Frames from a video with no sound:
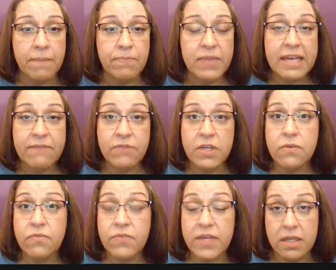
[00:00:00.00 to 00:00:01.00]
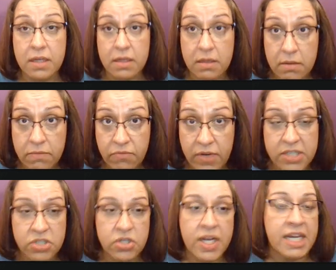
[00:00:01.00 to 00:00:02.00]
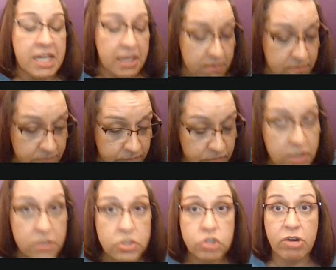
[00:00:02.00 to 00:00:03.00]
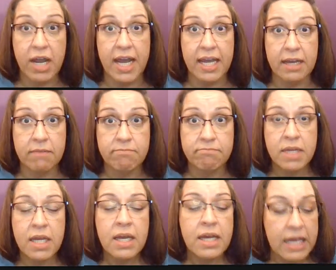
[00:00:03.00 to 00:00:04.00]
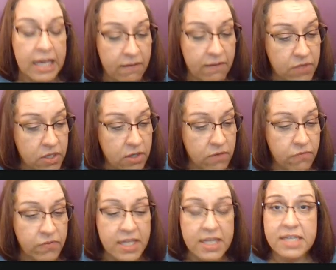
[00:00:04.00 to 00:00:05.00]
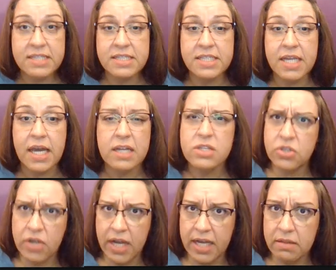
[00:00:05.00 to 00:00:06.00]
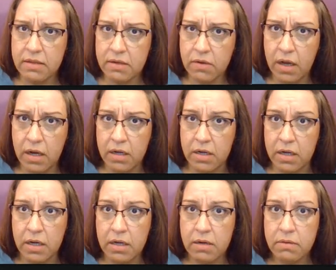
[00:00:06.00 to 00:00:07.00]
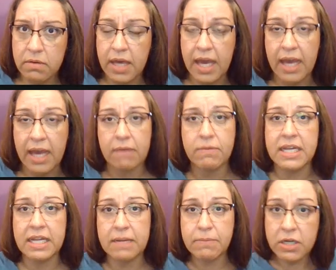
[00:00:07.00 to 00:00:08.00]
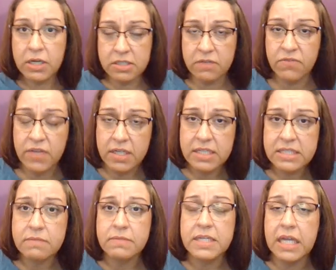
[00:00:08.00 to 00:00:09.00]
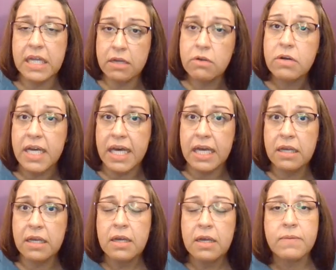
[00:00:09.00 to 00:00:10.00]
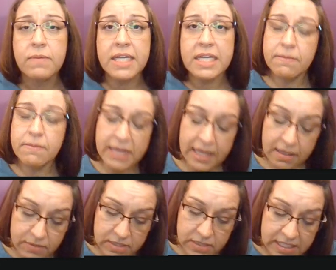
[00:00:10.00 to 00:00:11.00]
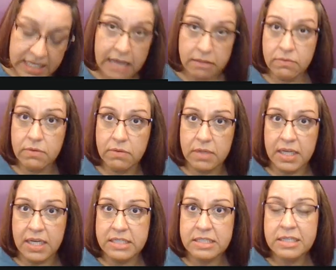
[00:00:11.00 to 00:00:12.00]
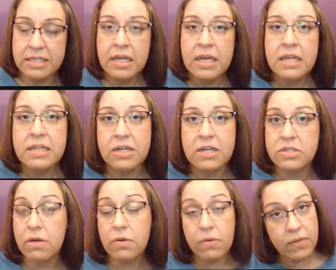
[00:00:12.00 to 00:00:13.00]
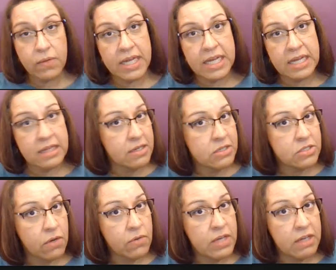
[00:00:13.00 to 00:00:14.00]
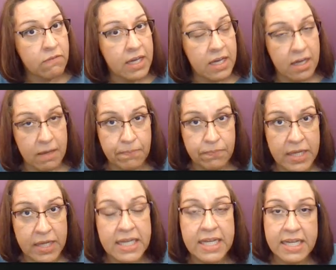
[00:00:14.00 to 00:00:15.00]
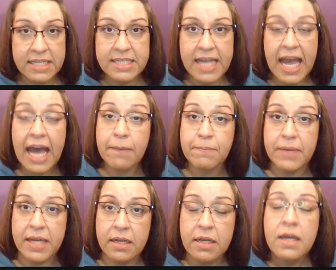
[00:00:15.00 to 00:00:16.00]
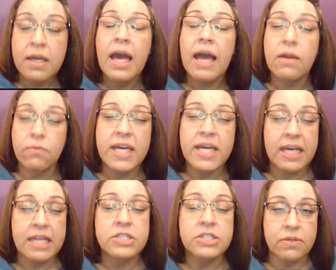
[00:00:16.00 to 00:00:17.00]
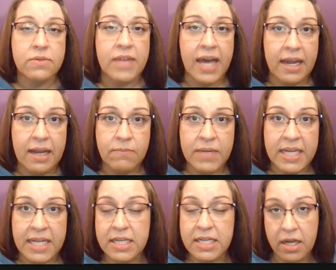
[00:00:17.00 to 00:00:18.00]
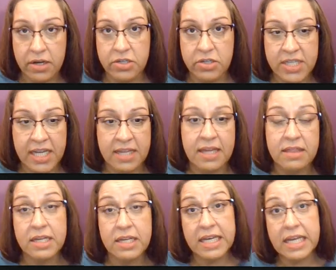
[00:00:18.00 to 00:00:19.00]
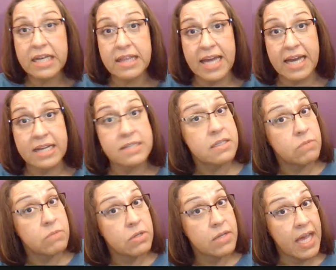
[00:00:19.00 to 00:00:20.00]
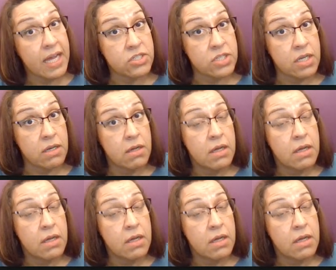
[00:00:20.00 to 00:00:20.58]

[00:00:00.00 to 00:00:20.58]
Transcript: If you feel frustrated, try. If you're feeling stuck, try a little harder. Okay, we need perseverance and we need grit. We need to be able to get through this. There's no quitting and there's no giving up. It needs to happen, and we can do that. And we need to understand that the key to that is communication.